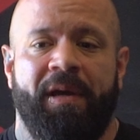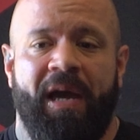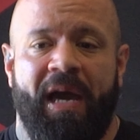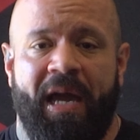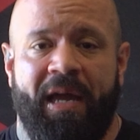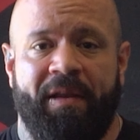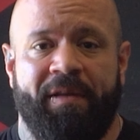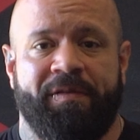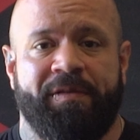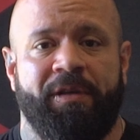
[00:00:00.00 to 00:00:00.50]

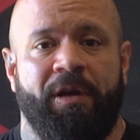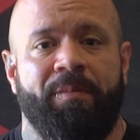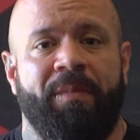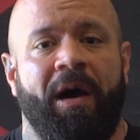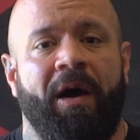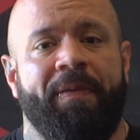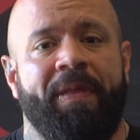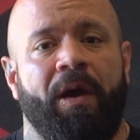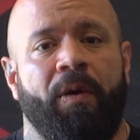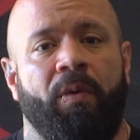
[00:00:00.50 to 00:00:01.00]
and if
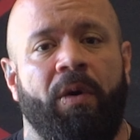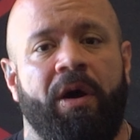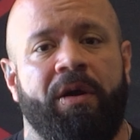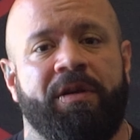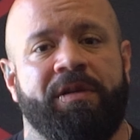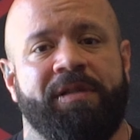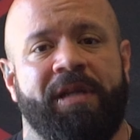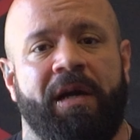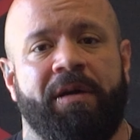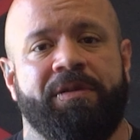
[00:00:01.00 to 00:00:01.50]
somehow that
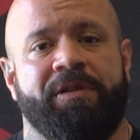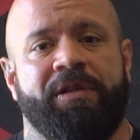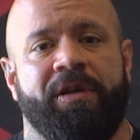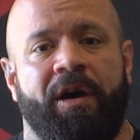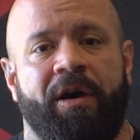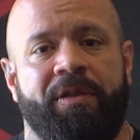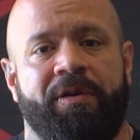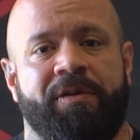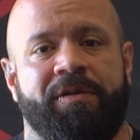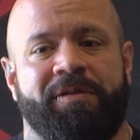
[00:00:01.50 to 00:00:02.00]
waters down to
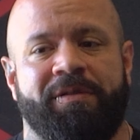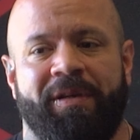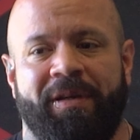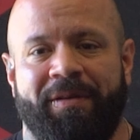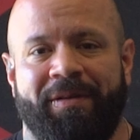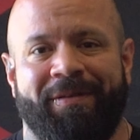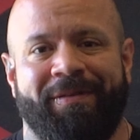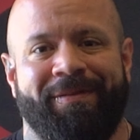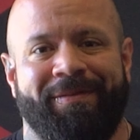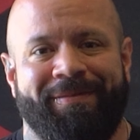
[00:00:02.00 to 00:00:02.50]
others,
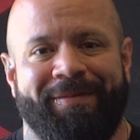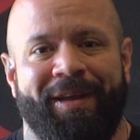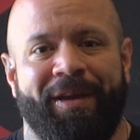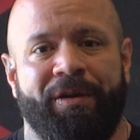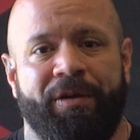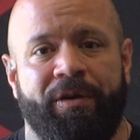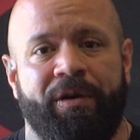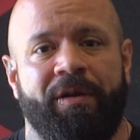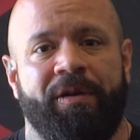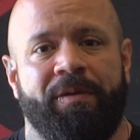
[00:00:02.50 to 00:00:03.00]
then,
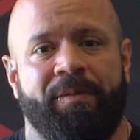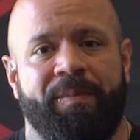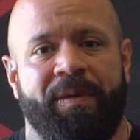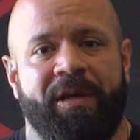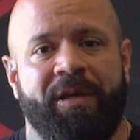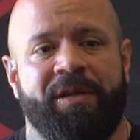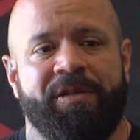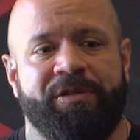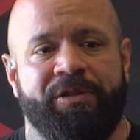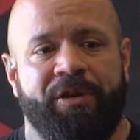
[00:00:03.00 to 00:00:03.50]
then good,
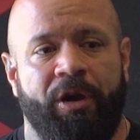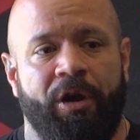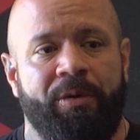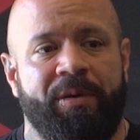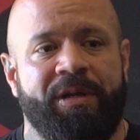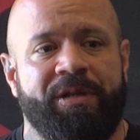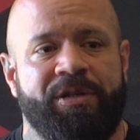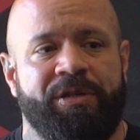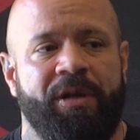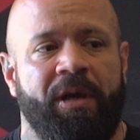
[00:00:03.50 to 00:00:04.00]
because
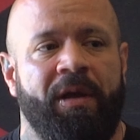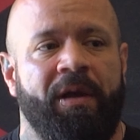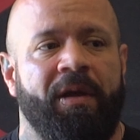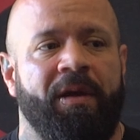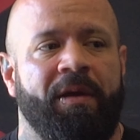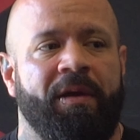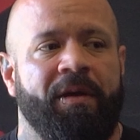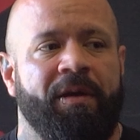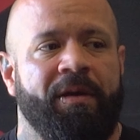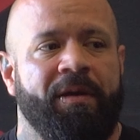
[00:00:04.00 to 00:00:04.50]
courage
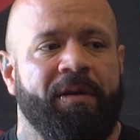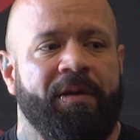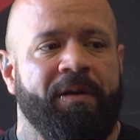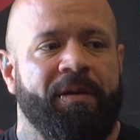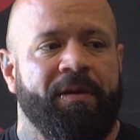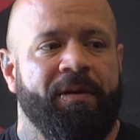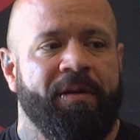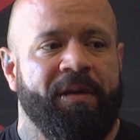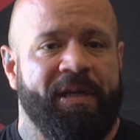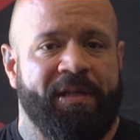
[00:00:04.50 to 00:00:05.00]

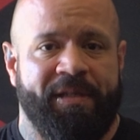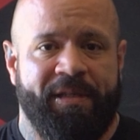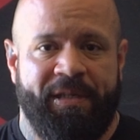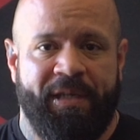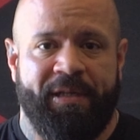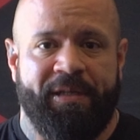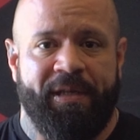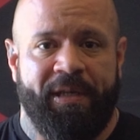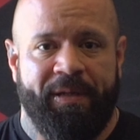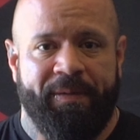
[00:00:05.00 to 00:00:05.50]
is
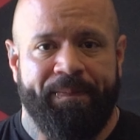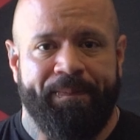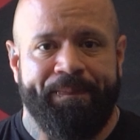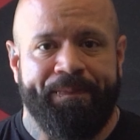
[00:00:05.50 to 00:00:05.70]
addicting.